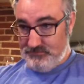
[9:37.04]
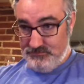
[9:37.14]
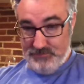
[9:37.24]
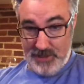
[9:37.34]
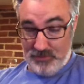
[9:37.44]

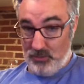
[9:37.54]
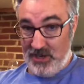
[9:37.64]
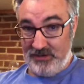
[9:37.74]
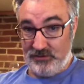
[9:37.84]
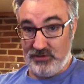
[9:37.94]
People
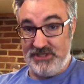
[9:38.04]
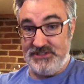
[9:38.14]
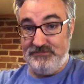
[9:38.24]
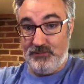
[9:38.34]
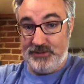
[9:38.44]
went crazy
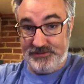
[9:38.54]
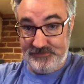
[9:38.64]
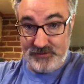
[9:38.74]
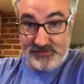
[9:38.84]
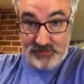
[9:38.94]
for it.
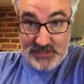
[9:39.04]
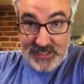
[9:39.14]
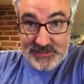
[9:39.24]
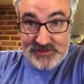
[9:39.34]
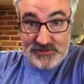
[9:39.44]
First few
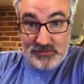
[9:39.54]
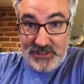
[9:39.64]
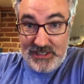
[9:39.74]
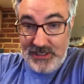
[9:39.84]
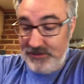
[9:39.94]
tastings we
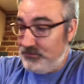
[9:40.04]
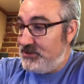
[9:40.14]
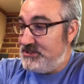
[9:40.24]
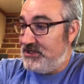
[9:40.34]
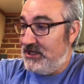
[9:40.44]
did it, we
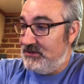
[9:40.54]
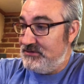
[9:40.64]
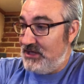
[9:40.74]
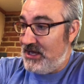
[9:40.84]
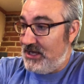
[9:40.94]
said,
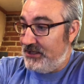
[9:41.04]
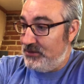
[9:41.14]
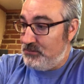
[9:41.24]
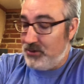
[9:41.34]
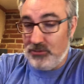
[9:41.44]

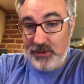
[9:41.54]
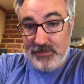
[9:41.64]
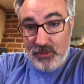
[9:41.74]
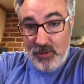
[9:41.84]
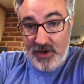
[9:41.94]
put a wee bit
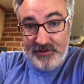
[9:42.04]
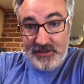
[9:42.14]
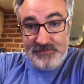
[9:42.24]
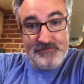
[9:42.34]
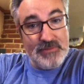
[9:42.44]
of water in
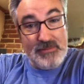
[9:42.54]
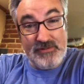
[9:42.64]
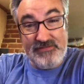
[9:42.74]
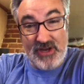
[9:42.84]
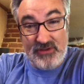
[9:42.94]
it. People
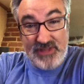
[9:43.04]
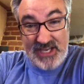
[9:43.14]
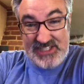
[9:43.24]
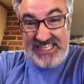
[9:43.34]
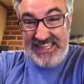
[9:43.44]
found they
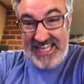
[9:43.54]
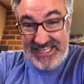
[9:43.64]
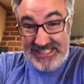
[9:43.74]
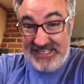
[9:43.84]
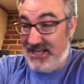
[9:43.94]
actually
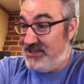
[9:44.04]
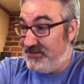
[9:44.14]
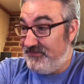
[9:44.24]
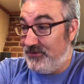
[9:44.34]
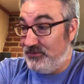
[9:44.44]
liked it at the
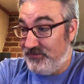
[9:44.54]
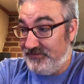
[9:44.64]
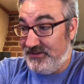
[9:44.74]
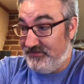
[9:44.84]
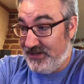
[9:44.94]
full
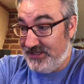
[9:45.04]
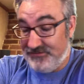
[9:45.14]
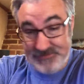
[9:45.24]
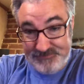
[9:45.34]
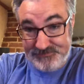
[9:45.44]

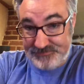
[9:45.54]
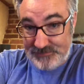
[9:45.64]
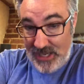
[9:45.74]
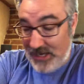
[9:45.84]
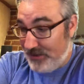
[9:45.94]
55
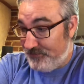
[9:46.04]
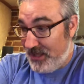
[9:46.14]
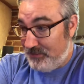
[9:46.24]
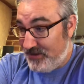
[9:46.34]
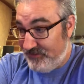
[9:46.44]

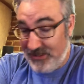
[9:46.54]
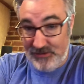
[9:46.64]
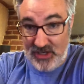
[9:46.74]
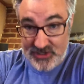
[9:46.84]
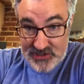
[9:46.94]
ABV,
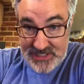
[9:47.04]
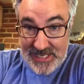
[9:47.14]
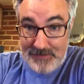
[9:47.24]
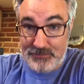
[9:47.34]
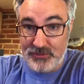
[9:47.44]

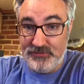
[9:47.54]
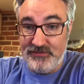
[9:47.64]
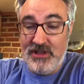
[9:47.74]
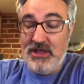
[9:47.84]
110 proof,